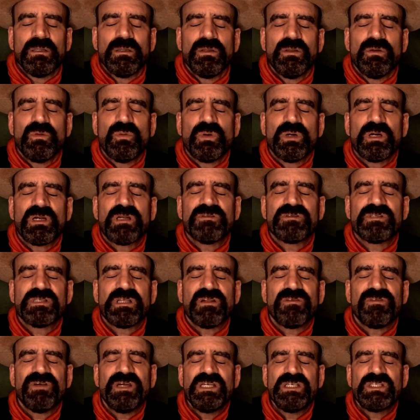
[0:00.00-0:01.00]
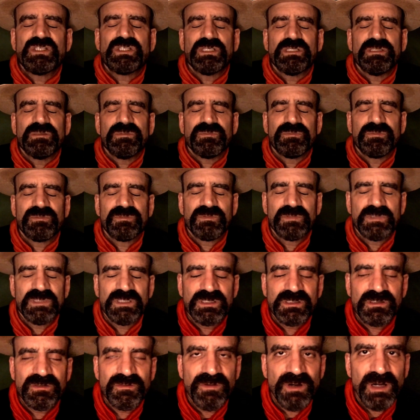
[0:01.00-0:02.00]
The work of salvation is
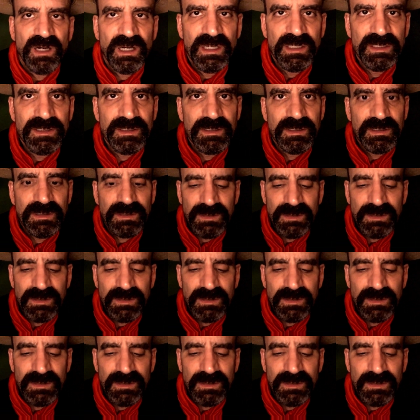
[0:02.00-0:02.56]
divine.